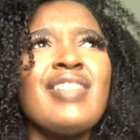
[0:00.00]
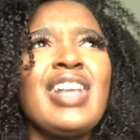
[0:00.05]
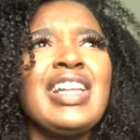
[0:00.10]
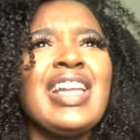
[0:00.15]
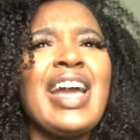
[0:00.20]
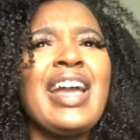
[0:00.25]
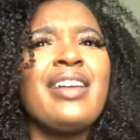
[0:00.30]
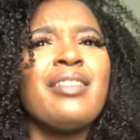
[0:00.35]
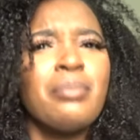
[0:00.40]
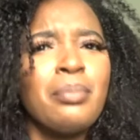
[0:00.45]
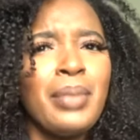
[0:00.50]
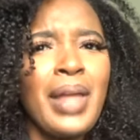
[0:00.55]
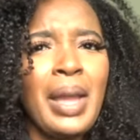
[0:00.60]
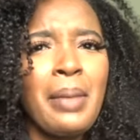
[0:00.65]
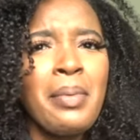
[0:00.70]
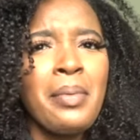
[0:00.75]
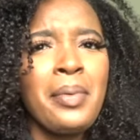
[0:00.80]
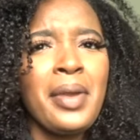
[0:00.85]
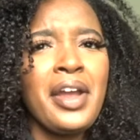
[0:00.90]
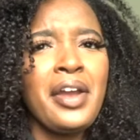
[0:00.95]
Like, black
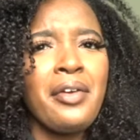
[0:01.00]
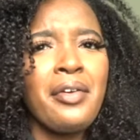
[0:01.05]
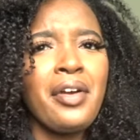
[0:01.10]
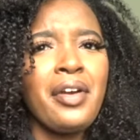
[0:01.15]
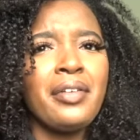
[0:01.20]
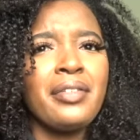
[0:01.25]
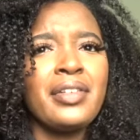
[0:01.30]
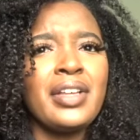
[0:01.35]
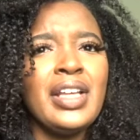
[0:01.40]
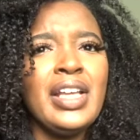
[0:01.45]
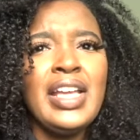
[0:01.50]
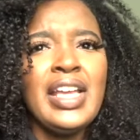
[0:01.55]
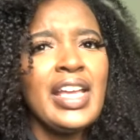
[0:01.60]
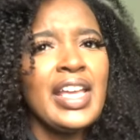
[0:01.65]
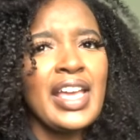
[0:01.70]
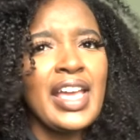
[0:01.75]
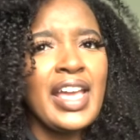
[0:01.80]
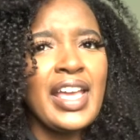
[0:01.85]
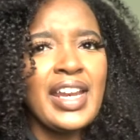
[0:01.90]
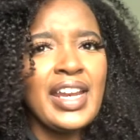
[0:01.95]
people hair grow.
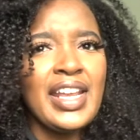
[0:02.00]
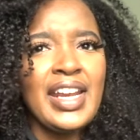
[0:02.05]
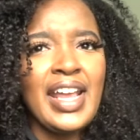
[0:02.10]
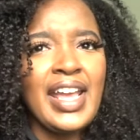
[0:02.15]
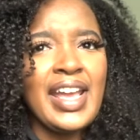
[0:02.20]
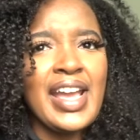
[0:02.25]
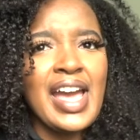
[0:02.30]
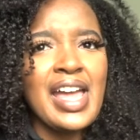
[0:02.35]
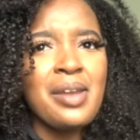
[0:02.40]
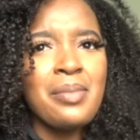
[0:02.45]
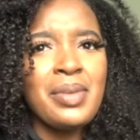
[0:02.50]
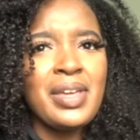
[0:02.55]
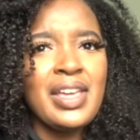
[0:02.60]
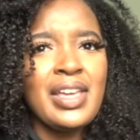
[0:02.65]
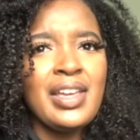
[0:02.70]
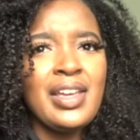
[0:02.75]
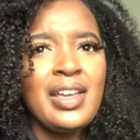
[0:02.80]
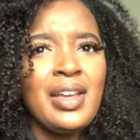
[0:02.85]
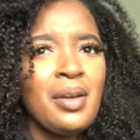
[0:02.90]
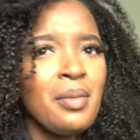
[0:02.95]
And it ain't gotta
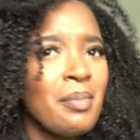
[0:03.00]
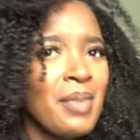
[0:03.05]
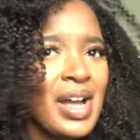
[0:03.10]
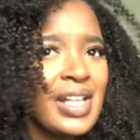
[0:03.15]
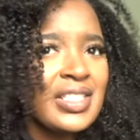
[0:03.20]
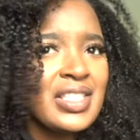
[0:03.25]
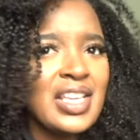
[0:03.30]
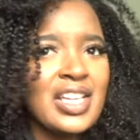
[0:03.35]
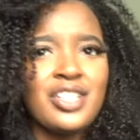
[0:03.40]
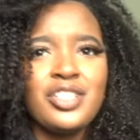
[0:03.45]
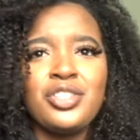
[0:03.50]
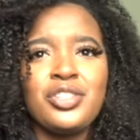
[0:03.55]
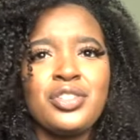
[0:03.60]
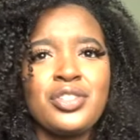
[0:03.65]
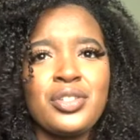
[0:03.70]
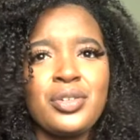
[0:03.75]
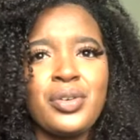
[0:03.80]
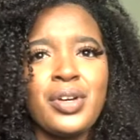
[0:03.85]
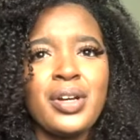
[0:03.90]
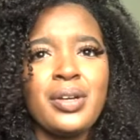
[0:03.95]
be my texture
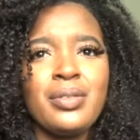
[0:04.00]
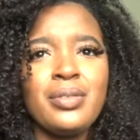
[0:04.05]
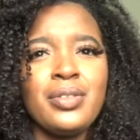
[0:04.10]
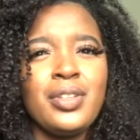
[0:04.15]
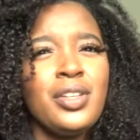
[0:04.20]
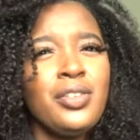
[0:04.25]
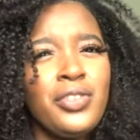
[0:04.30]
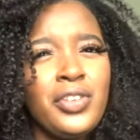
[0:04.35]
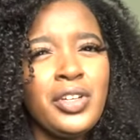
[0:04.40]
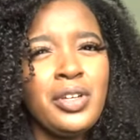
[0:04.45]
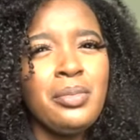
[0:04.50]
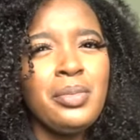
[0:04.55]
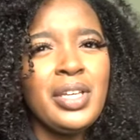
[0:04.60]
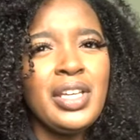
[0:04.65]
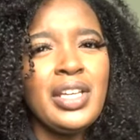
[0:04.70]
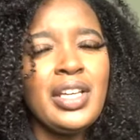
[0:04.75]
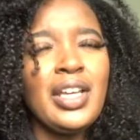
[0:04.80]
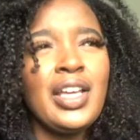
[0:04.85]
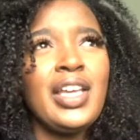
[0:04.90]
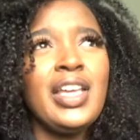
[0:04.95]
to grow. You feel
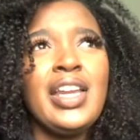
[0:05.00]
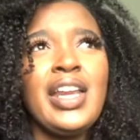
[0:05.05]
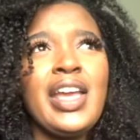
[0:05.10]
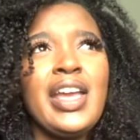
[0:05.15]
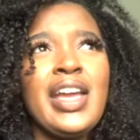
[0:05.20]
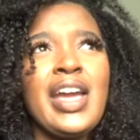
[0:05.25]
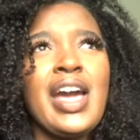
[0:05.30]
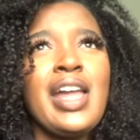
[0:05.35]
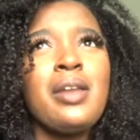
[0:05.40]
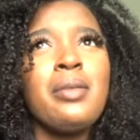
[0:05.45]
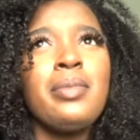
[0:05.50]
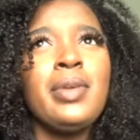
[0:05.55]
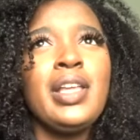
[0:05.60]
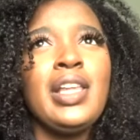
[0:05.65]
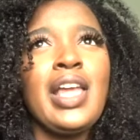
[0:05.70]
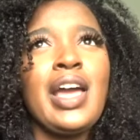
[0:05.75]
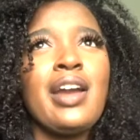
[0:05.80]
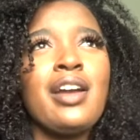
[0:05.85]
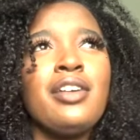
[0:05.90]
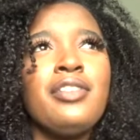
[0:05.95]
me? It ain't gotta be
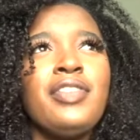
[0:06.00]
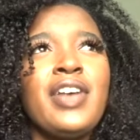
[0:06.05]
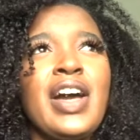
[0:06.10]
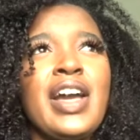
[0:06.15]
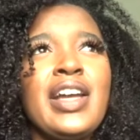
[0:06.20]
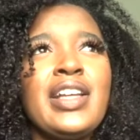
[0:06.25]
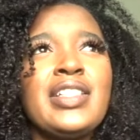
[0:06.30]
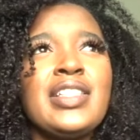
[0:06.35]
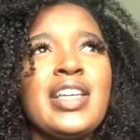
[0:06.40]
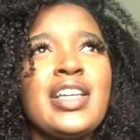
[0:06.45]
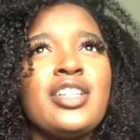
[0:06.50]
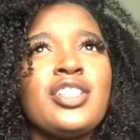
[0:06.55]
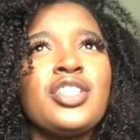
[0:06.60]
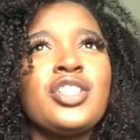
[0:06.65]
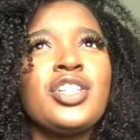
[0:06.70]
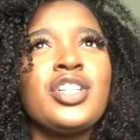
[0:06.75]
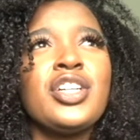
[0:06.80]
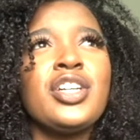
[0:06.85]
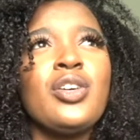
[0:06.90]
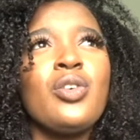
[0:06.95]
like a fine
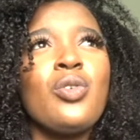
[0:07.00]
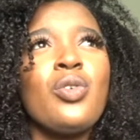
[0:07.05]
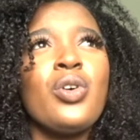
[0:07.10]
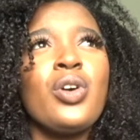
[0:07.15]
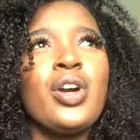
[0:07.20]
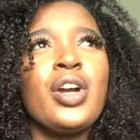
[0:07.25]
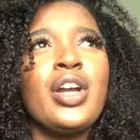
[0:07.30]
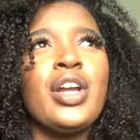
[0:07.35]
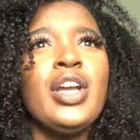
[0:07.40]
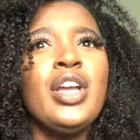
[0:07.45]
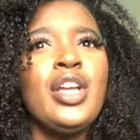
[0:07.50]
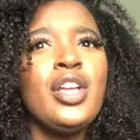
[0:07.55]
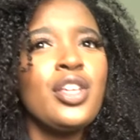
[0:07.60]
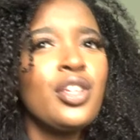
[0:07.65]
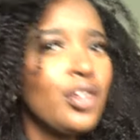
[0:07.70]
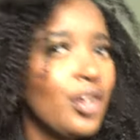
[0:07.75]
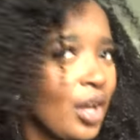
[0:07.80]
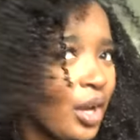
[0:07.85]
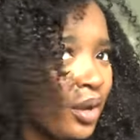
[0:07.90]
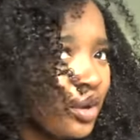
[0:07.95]
texture or,
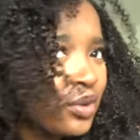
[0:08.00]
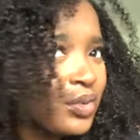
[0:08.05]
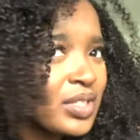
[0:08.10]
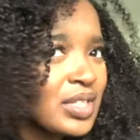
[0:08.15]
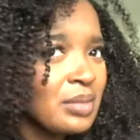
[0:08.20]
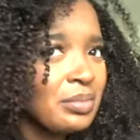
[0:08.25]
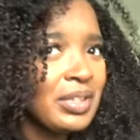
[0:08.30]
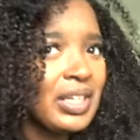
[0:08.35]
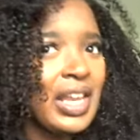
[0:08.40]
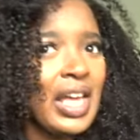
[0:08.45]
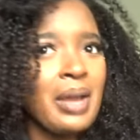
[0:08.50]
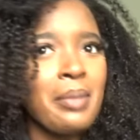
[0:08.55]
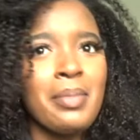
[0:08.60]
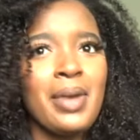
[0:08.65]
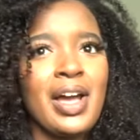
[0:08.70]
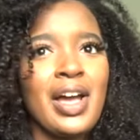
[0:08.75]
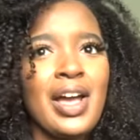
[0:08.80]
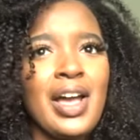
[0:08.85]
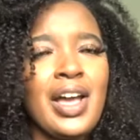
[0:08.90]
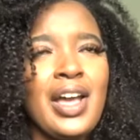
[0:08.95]
you know, something like
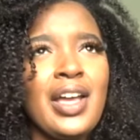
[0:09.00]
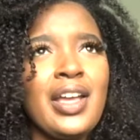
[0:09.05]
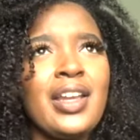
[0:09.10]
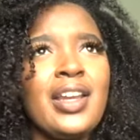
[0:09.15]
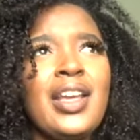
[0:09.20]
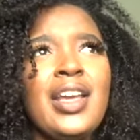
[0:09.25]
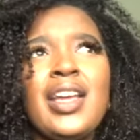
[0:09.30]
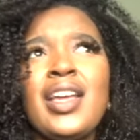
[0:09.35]
mine.